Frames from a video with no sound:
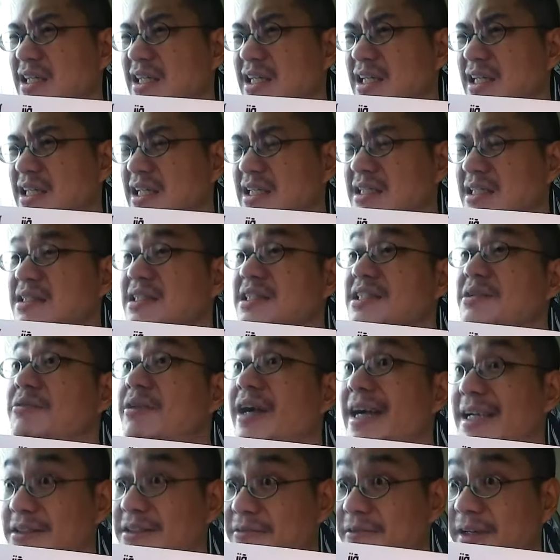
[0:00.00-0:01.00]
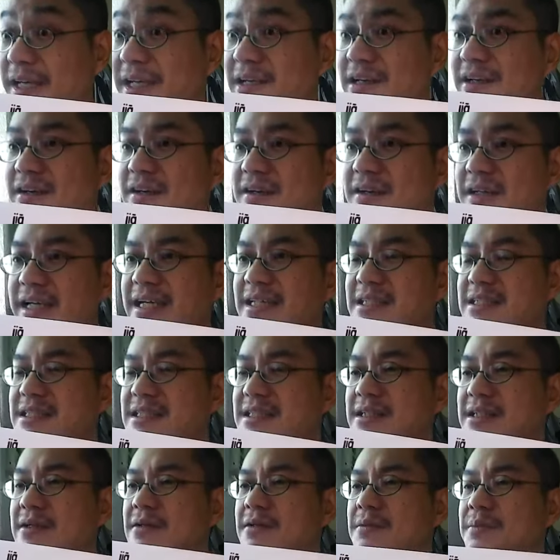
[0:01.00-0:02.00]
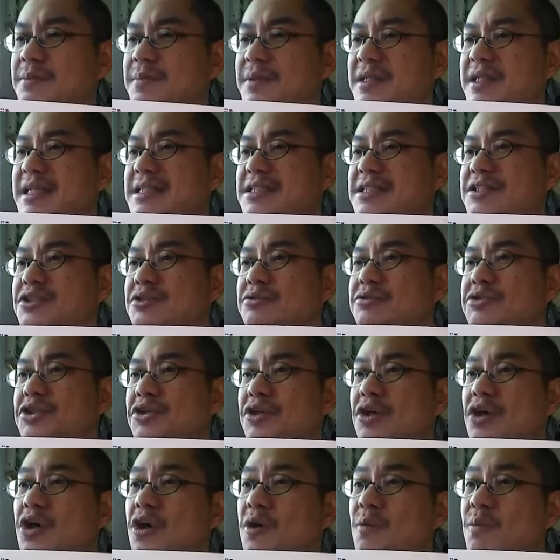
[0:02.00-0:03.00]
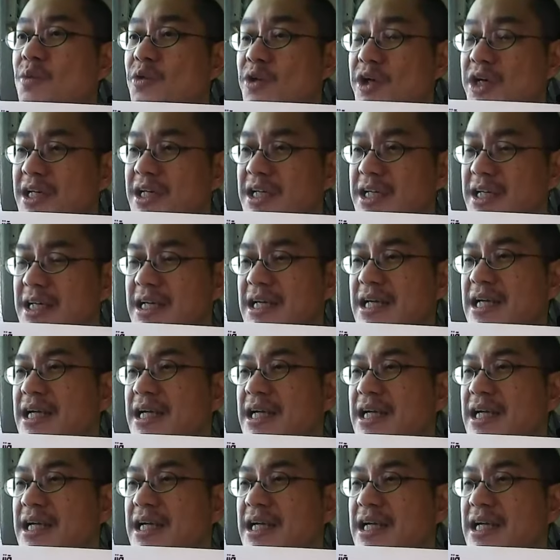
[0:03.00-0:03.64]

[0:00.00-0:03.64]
the direct way. Okay, so please do your homework,